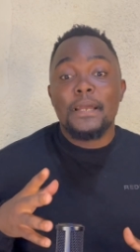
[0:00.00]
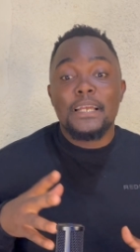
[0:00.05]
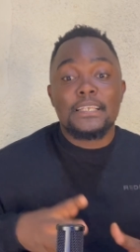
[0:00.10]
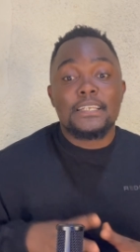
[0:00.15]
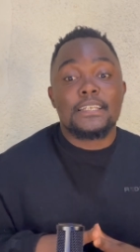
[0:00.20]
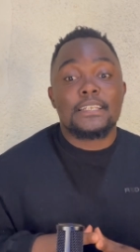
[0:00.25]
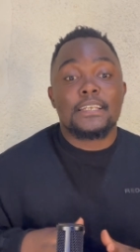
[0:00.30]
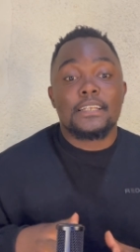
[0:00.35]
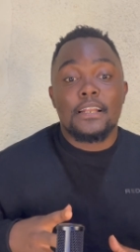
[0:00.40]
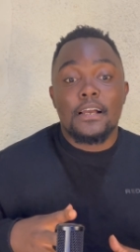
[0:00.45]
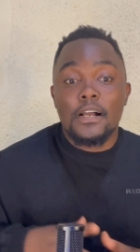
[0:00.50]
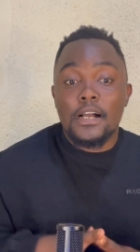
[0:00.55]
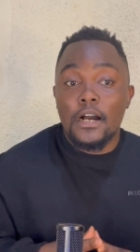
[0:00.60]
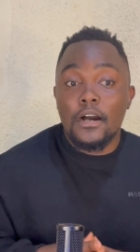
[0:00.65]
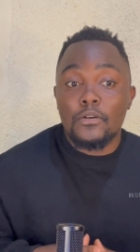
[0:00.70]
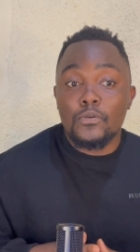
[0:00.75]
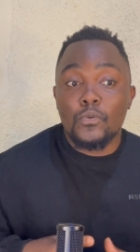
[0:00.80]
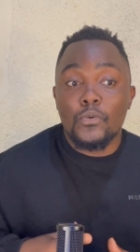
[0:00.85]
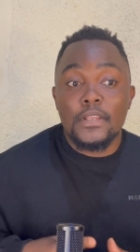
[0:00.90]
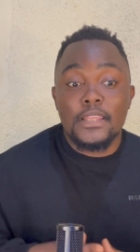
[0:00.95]
purchase an
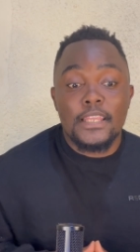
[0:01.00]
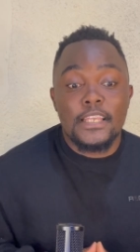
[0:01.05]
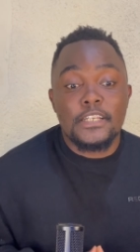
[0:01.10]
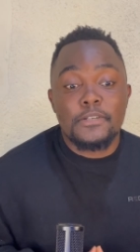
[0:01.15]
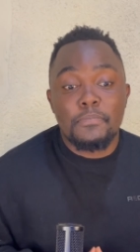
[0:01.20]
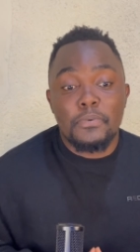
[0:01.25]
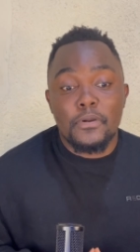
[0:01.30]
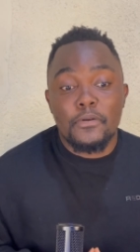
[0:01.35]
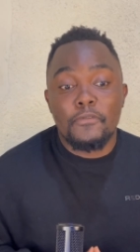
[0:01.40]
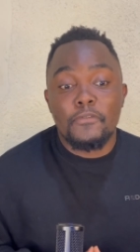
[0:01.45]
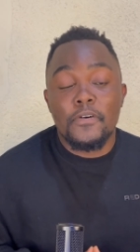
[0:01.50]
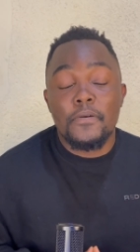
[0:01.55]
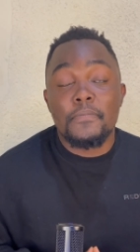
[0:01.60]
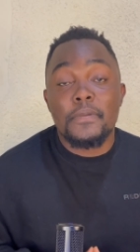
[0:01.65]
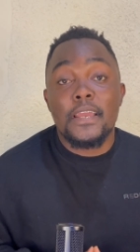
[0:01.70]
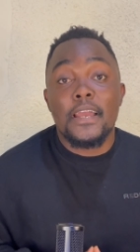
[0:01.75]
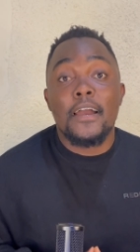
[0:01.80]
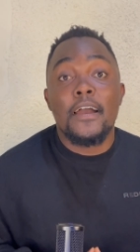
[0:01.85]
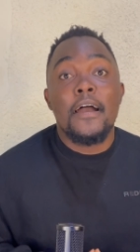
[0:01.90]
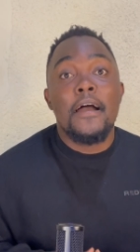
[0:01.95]
account with this
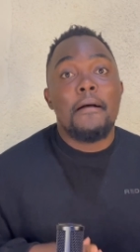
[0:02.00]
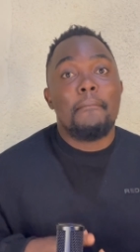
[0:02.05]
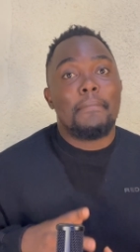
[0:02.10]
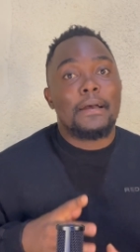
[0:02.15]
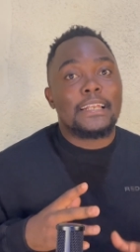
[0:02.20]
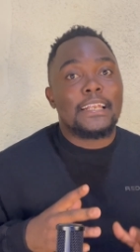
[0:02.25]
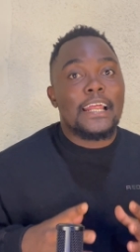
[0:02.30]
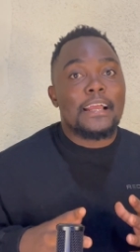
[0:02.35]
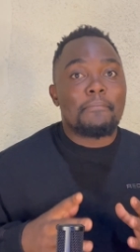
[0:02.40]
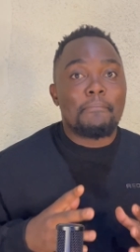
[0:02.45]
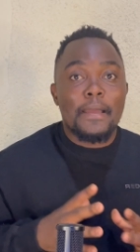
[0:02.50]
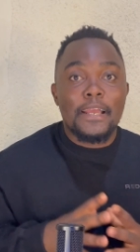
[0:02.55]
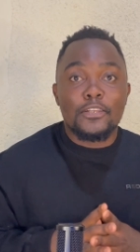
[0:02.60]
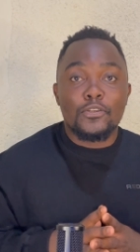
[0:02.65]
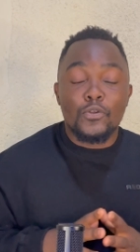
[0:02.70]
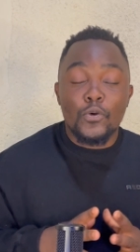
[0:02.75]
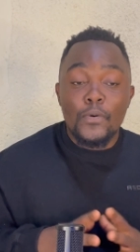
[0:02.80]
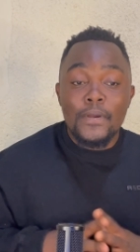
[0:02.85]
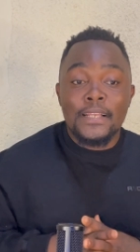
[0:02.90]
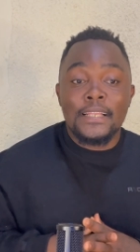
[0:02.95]
platform here. But like,
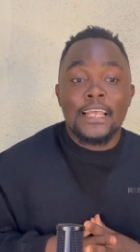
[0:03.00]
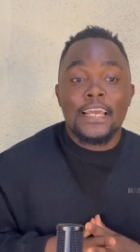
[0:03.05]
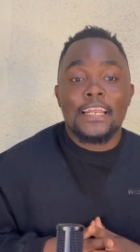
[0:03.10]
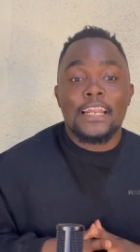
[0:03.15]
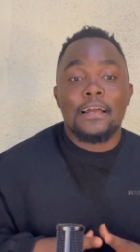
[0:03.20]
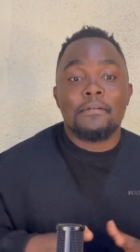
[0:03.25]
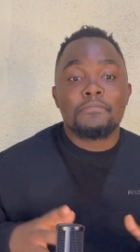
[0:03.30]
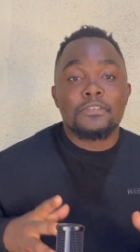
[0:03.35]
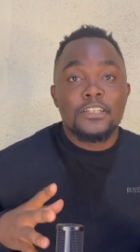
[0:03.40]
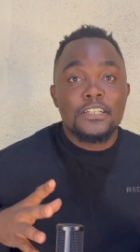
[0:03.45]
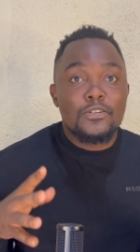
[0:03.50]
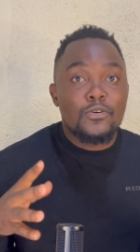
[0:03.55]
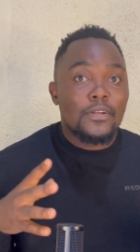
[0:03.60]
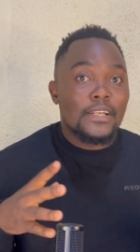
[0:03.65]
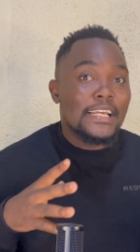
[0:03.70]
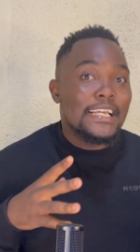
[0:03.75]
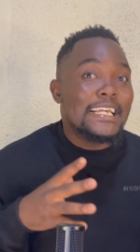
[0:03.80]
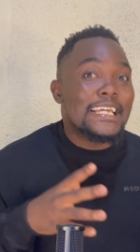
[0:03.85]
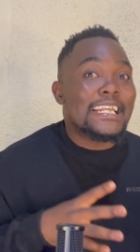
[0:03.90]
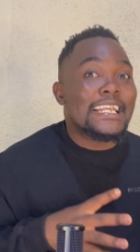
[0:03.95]
by doing that, I'm just
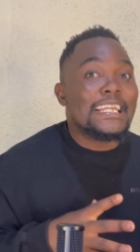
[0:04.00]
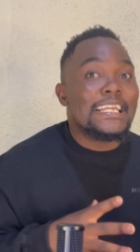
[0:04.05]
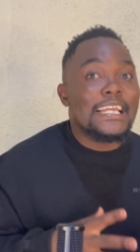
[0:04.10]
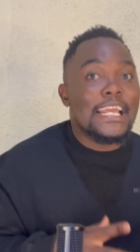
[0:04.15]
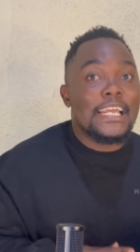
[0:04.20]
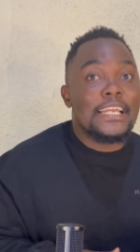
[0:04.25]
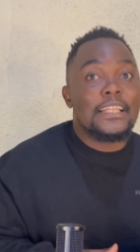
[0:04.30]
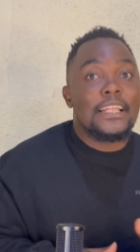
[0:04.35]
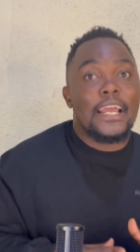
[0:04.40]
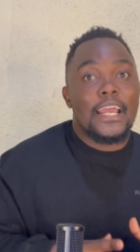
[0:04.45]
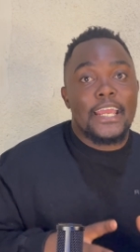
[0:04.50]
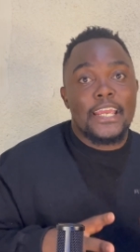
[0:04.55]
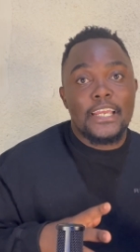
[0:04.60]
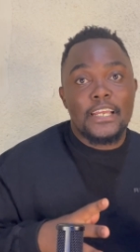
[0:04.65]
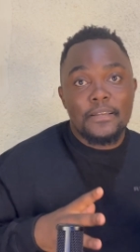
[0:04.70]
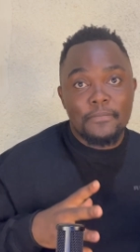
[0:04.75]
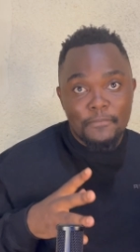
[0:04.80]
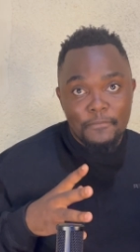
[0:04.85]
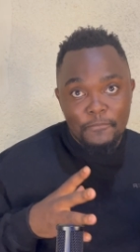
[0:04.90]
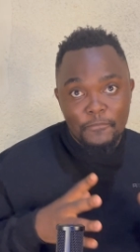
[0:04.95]
gonna create
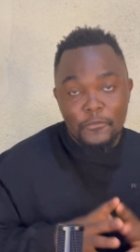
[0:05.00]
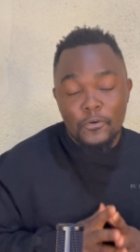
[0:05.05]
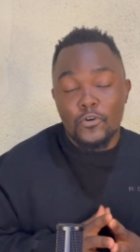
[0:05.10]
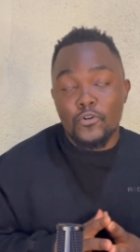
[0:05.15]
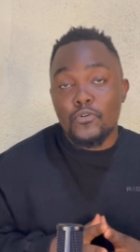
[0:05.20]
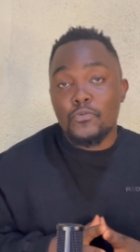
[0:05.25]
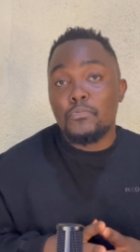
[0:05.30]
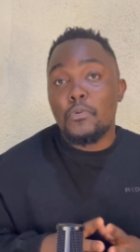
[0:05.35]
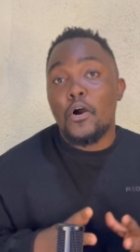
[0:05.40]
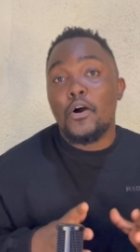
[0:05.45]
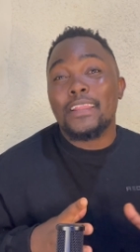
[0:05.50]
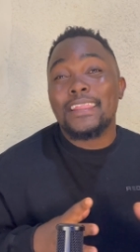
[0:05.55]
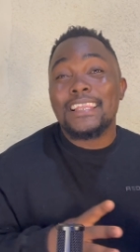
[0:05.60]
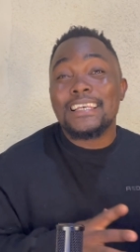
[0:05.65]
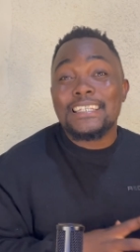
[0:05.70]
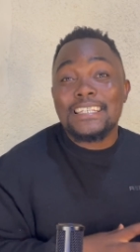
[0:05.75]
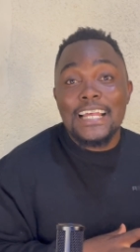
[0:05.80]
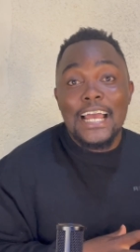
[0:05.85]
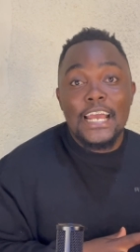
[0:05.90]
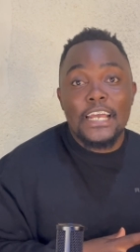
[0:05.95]
a group
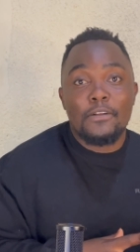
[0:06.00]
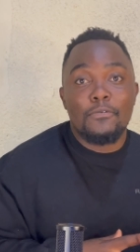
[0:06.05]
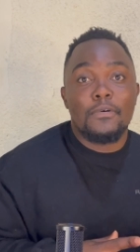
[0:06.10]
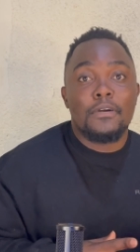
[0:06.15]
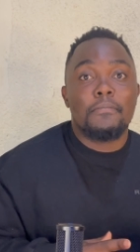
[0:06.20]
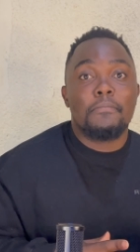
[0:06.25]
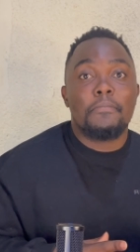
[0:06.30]
on the side